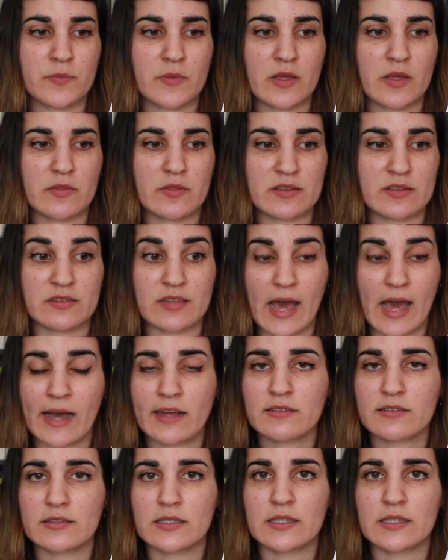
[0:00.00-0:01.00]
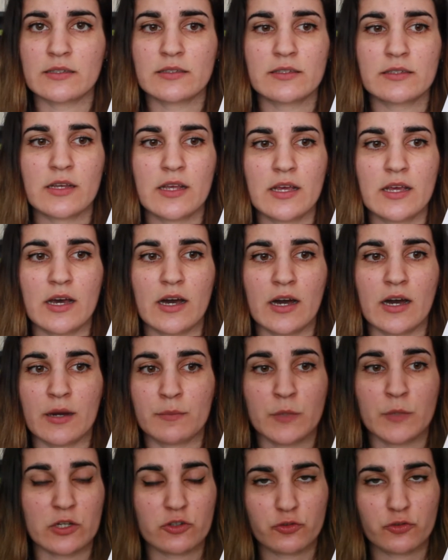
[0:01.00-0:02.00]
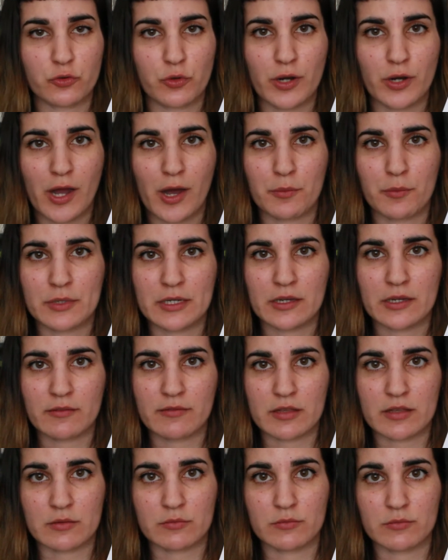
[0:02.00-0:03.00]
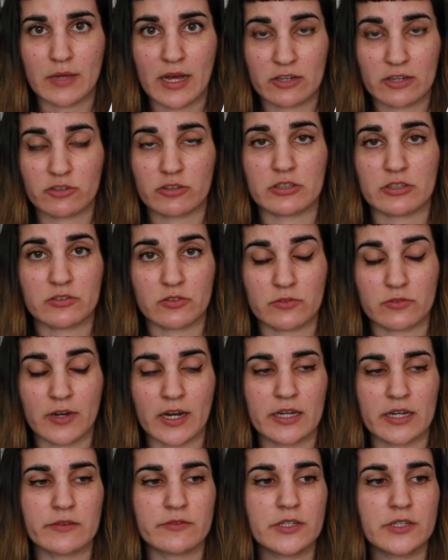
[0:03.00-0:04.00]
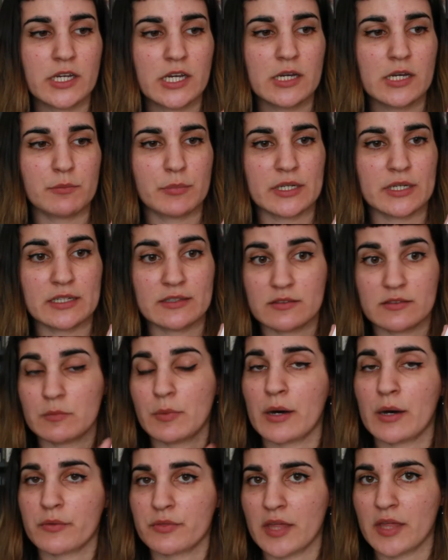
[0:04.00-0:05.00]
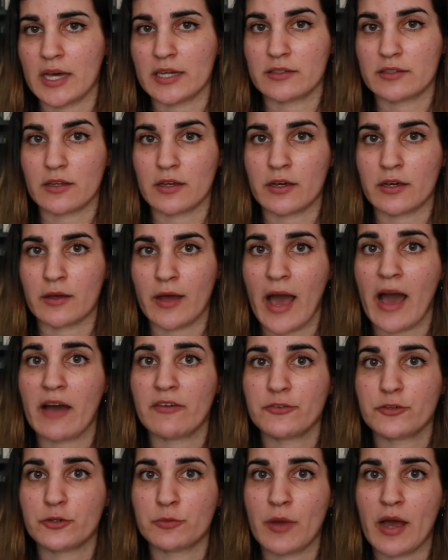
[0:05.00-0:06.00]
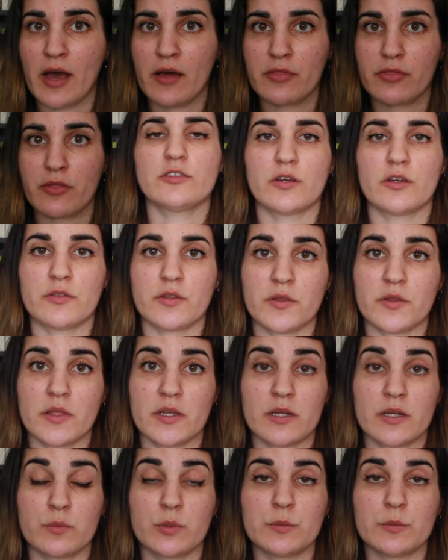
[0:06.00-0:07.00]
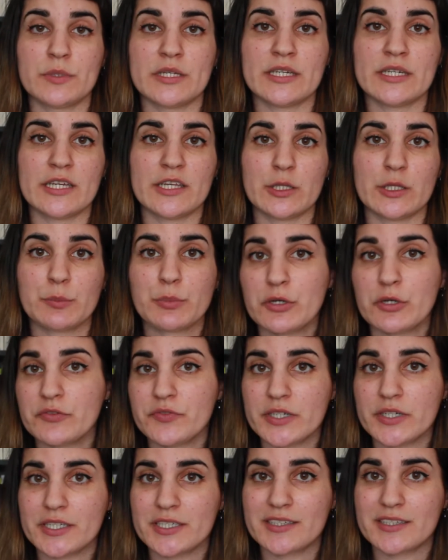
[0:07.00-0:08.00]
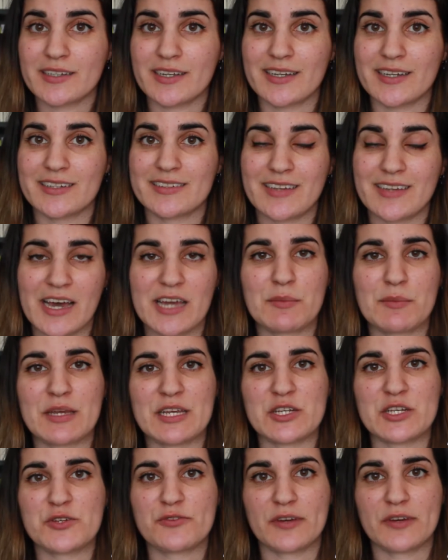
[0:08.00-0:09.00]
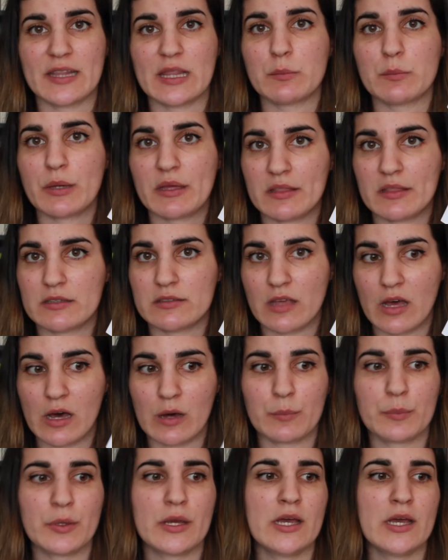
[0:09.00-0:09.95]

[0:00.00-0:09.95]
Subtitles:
this accident. I'm not sure how many of them actually survived, but it's about that aftermath. So I thought that it would be the perfect timing to finally pick this up